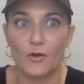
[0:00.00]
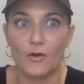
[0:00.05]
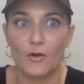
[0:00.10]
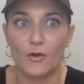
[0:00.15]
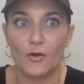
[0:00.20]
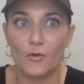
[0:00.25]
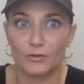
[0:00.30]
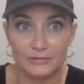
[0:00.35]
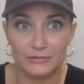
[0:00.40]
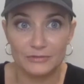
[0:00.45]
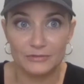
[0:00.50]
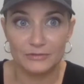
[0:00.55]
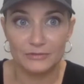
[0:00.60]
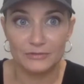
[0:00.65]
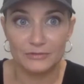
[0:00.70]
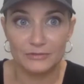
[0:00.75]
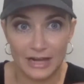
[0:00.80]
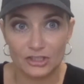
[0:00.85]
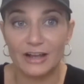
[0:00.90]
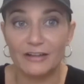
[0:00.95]
not just
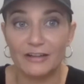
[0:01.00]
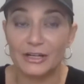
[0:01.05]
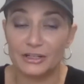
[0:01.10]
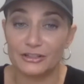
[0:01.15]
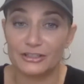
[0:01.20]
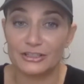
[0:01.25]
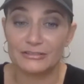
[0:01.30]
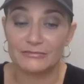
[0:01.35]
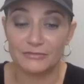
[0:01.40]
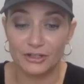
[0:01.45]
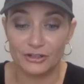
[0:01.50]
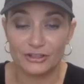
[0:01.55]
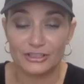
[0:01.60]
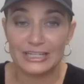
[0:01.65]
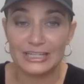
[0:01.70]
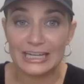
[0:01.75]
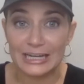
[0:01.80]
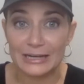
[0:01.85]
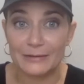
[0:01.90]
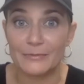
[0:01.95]
yourself, but your
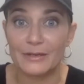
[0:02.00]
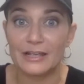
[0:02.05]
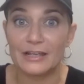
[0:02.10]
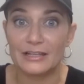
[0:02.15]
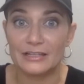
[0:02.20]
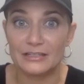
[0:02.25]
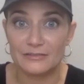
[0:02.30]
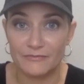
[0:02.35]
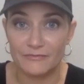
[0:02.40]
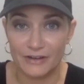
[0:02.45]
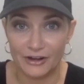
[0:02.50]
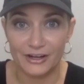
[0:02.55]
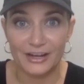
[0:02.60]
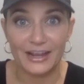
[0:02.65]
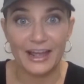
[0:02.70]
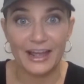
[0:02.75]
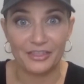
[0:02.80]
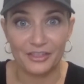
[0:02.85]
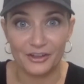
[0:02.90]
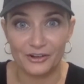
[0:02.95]
team is very
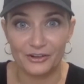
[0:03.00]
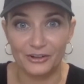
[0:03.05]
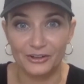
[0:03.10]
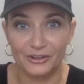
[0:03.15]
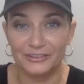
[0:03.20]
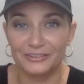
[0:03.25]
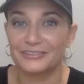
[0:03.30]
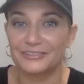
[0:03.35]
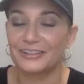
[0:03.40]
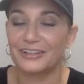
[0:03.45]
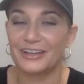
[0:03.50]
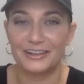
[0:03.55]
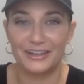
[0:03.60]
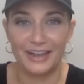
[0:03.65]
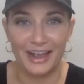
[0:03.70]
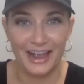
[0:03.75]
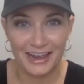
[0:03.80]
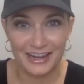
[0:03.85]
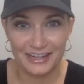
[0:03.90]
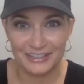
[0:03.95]
ethical.
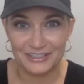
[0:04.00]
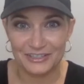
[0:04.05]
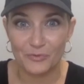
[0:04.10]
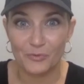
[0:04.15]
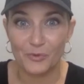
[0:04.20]
And